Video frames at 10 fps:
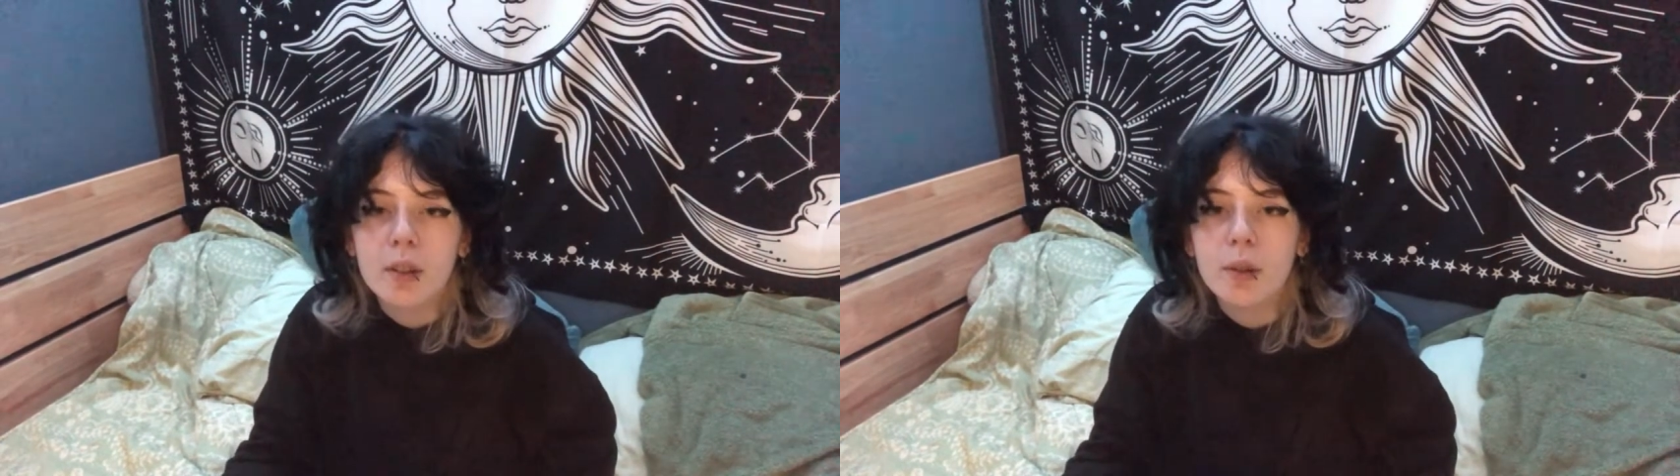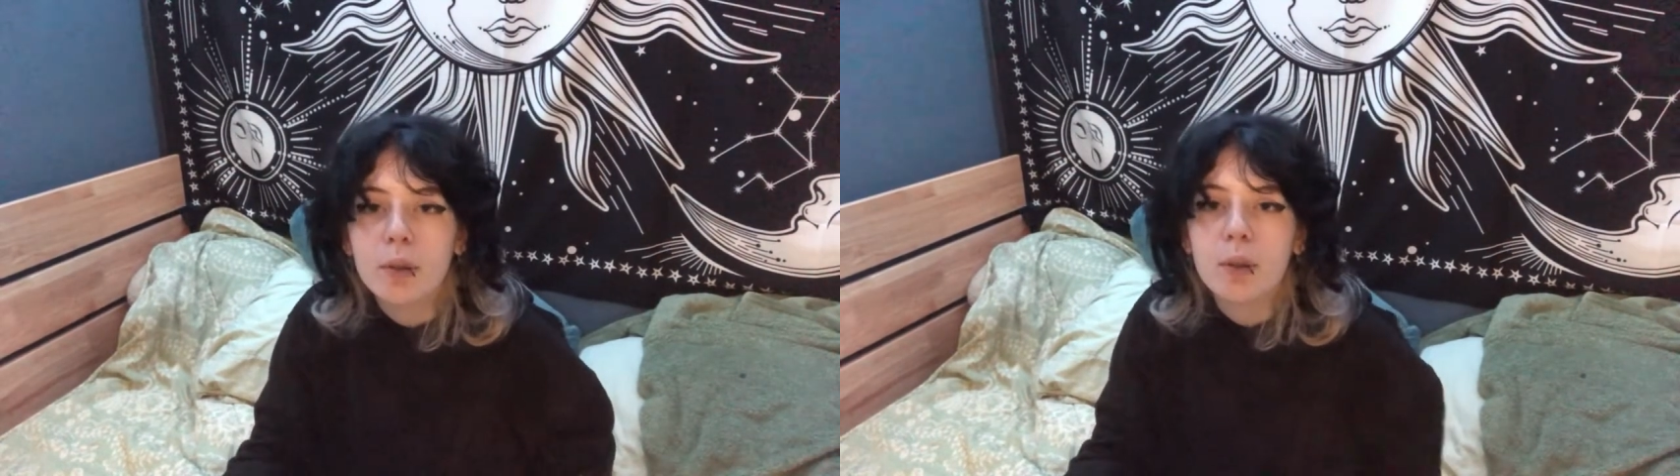
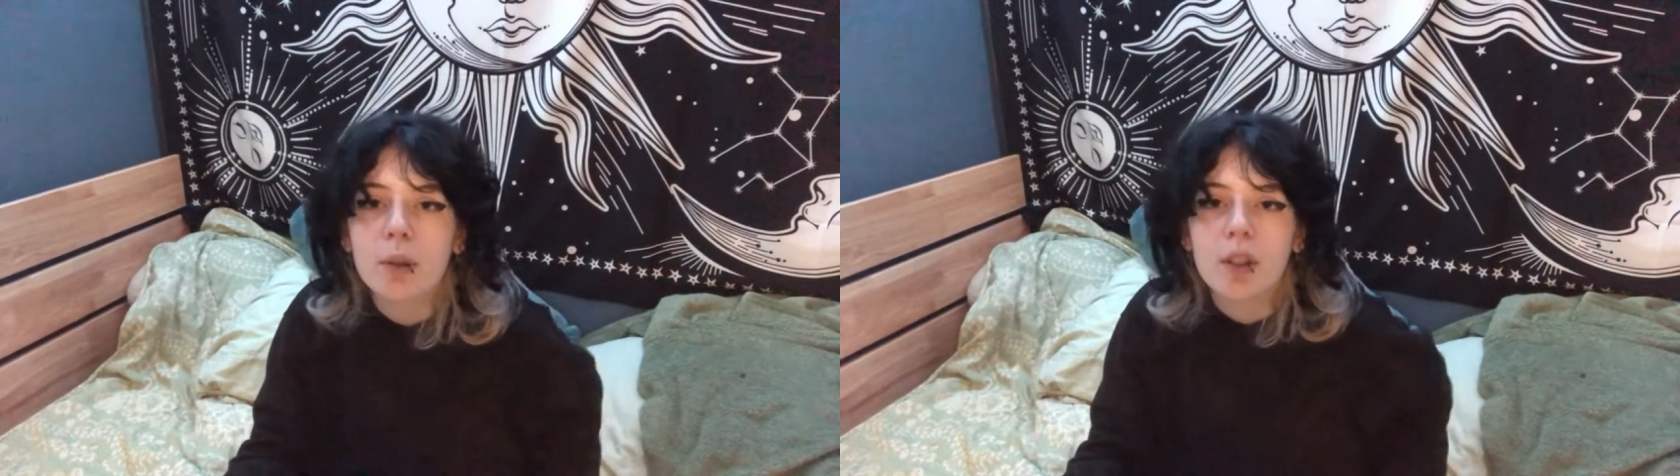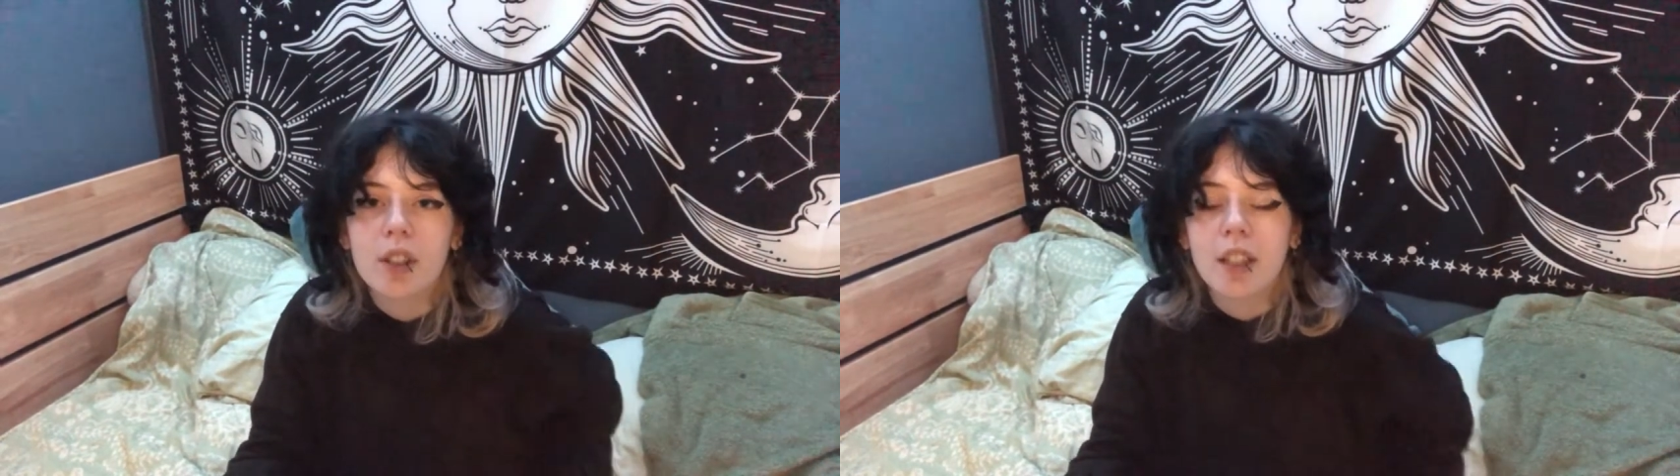to
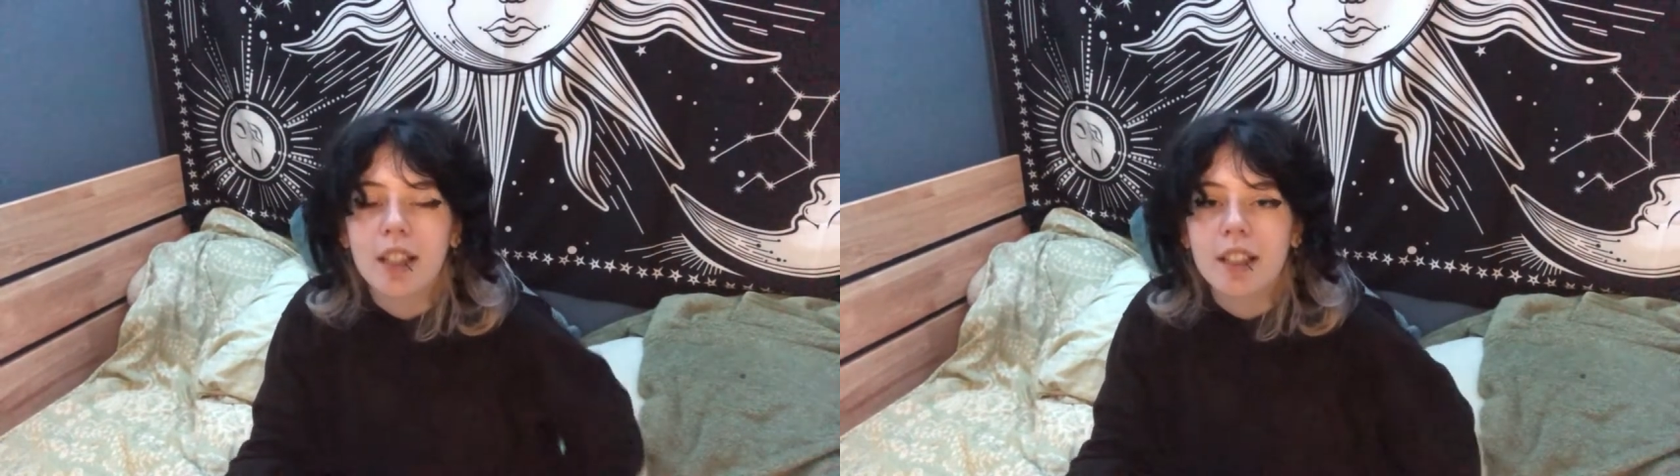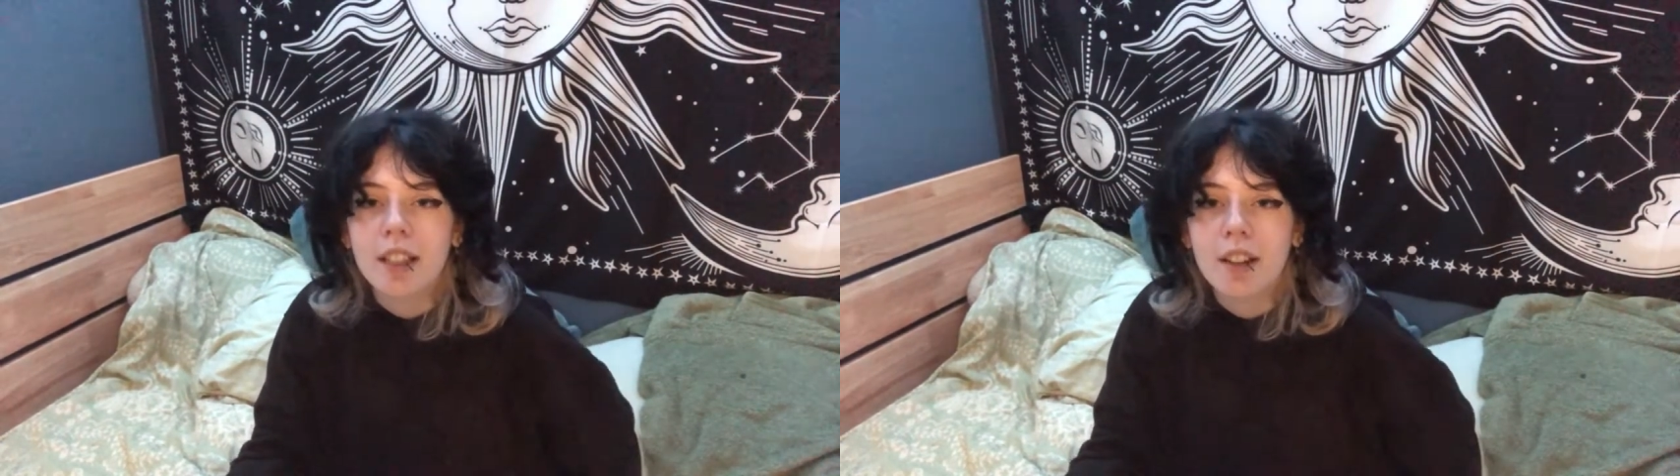
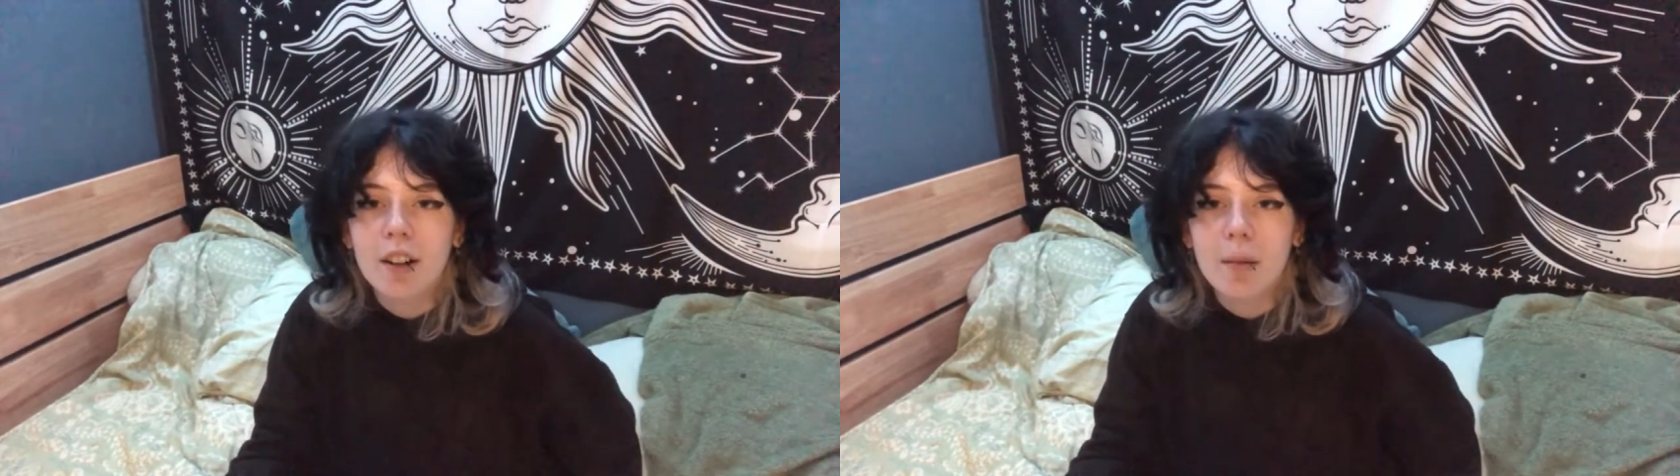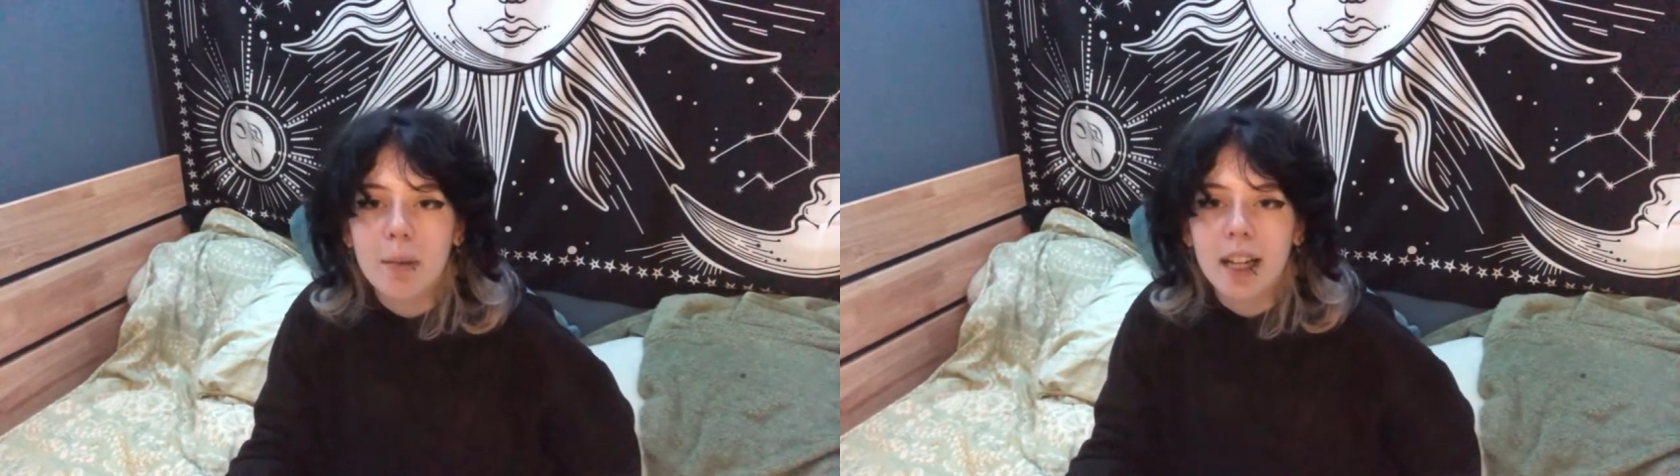crochet the
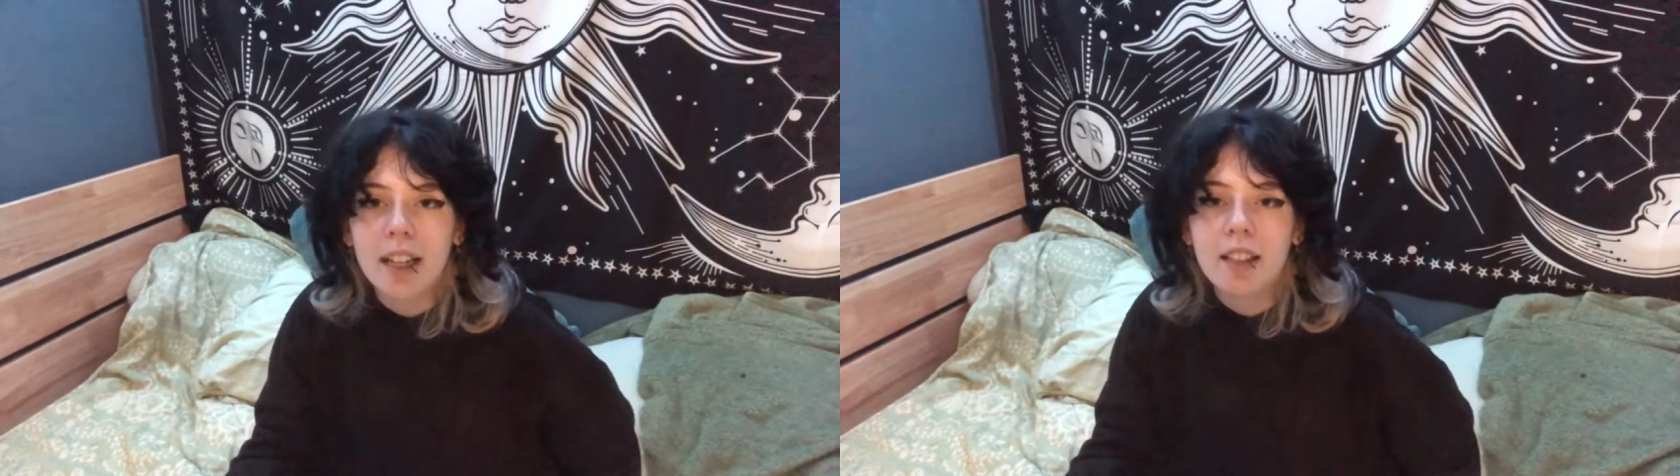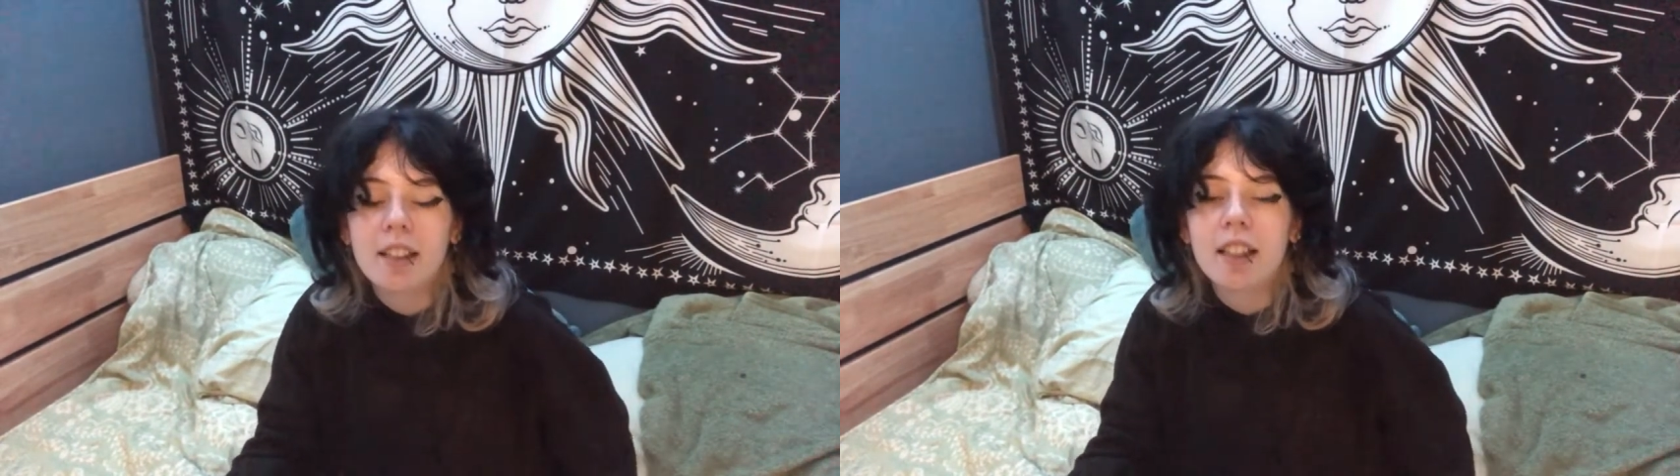armband